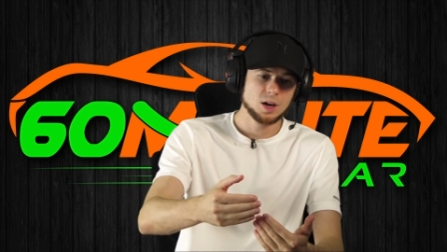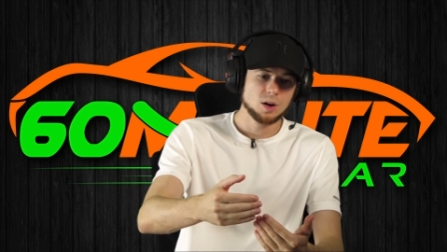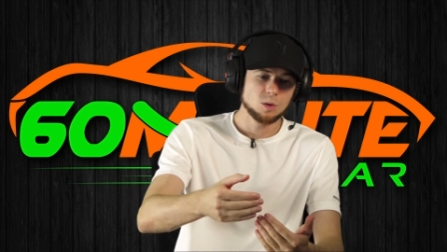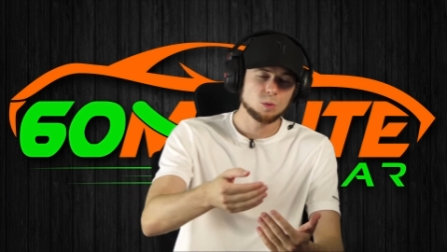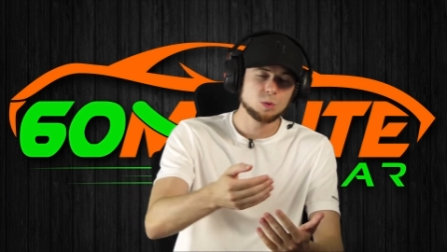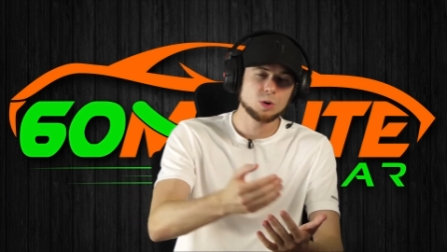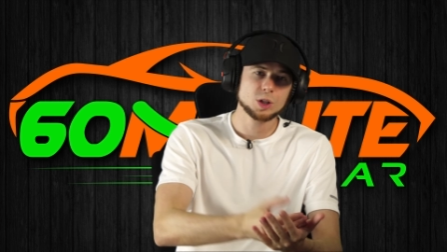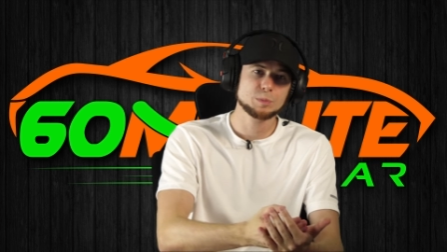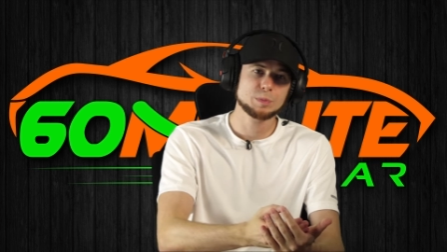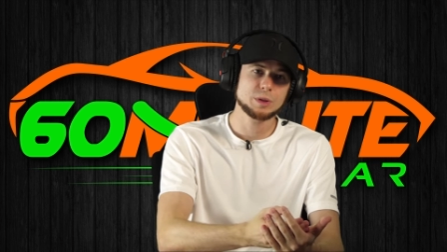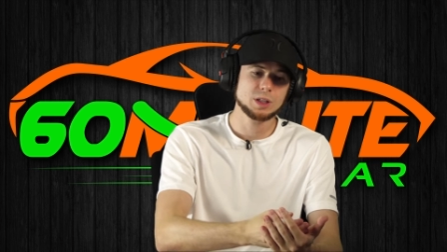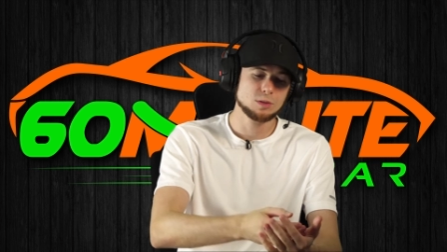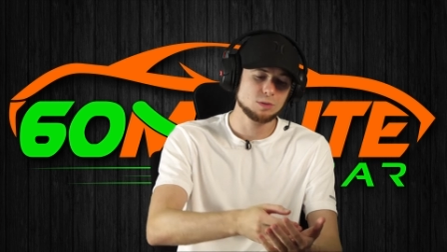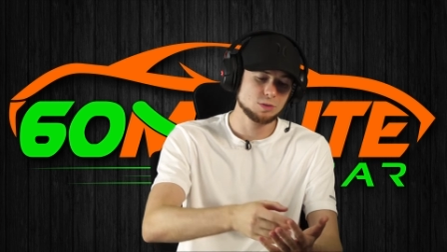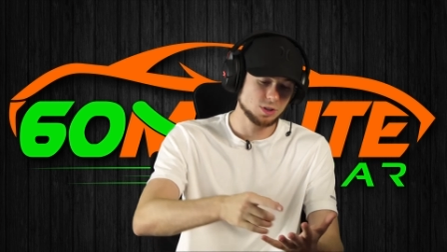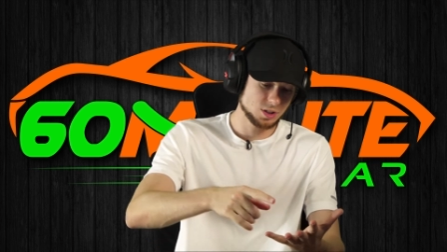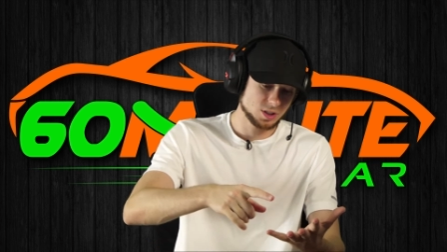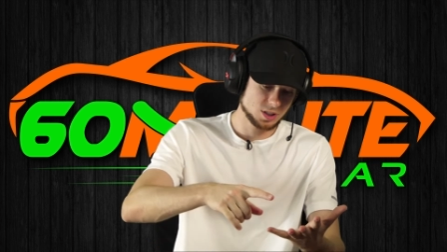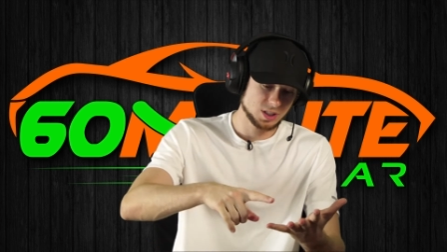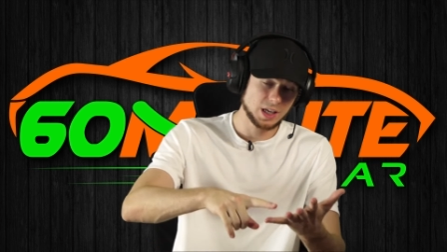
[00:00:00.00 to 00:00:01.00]
will be
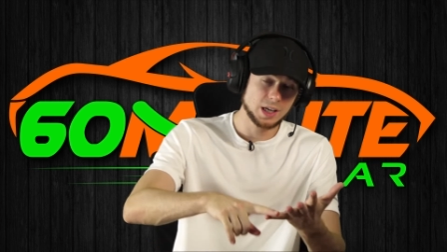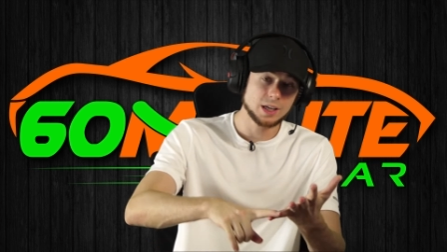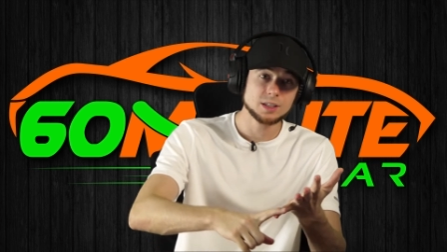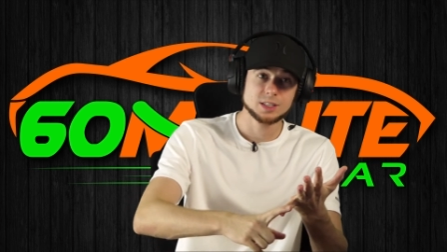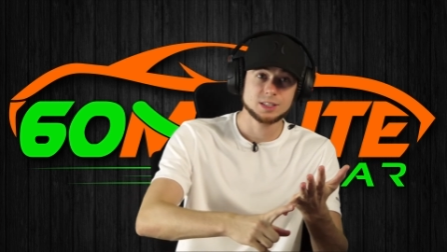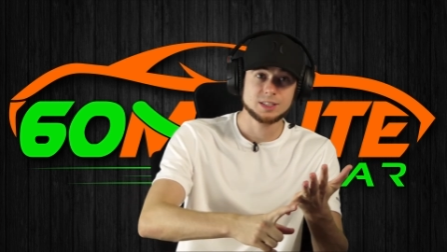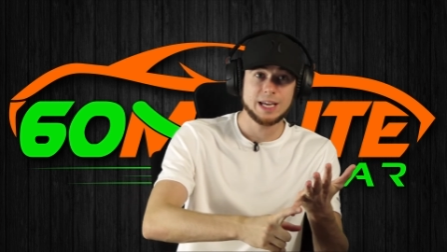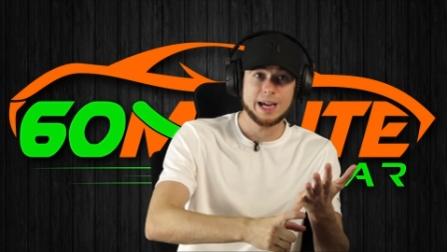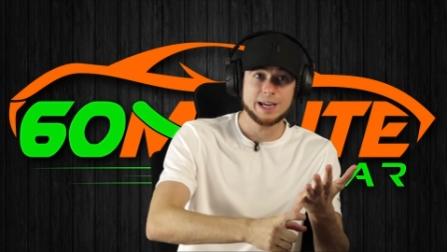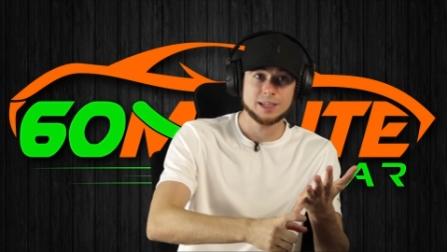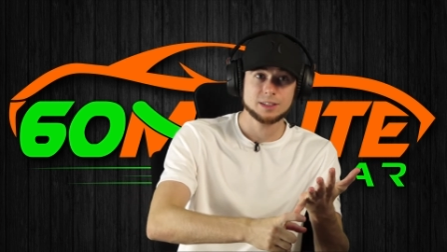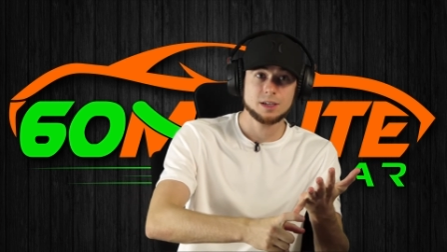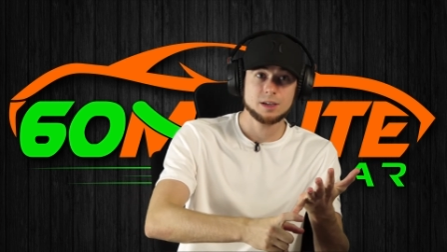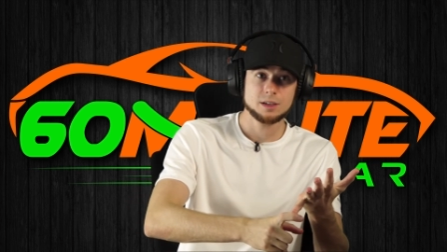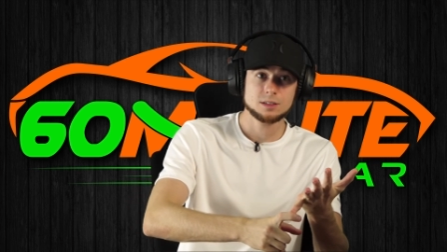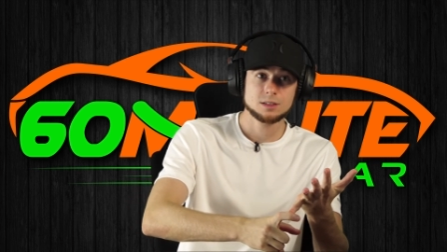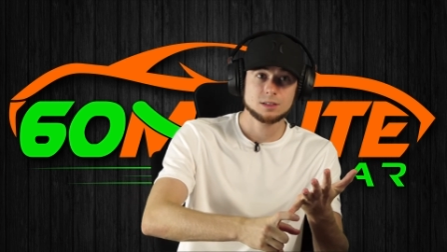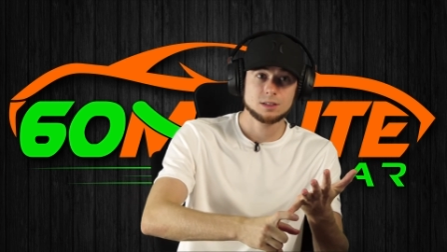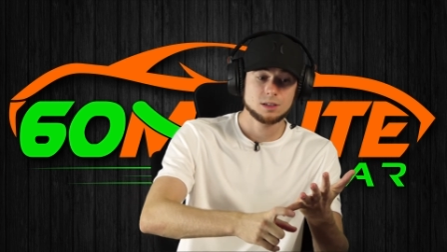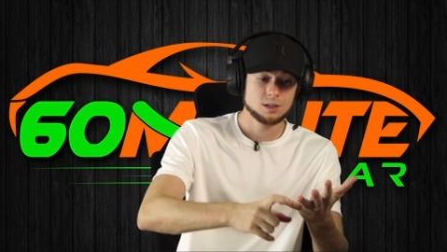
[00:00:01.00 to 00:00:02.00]
using sales
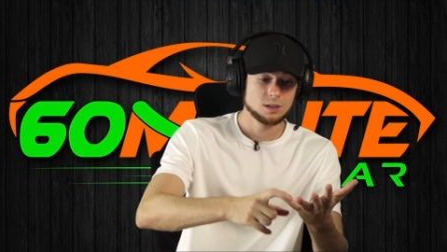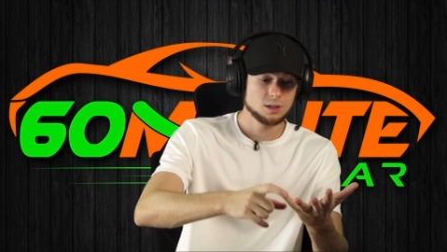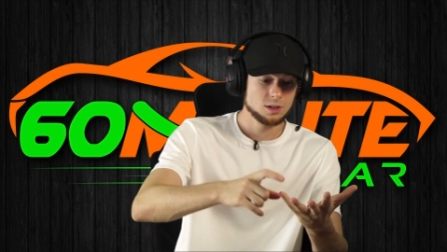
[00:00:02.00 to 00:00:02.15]
tactics